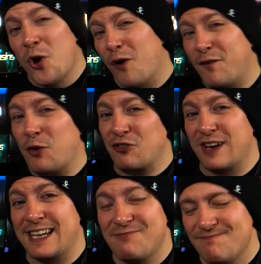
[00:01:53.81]

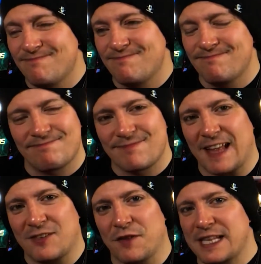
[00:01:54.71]
Unfortunately,
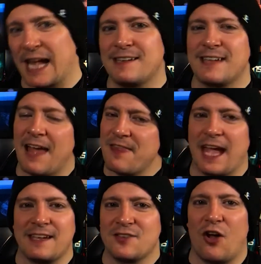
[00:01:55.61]
that's not the case, and
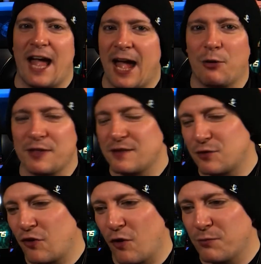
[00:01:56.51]
that is not how this
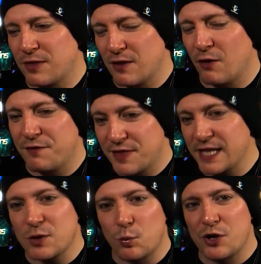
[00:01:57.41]
type of
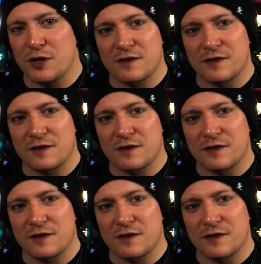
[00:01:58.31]
thing works.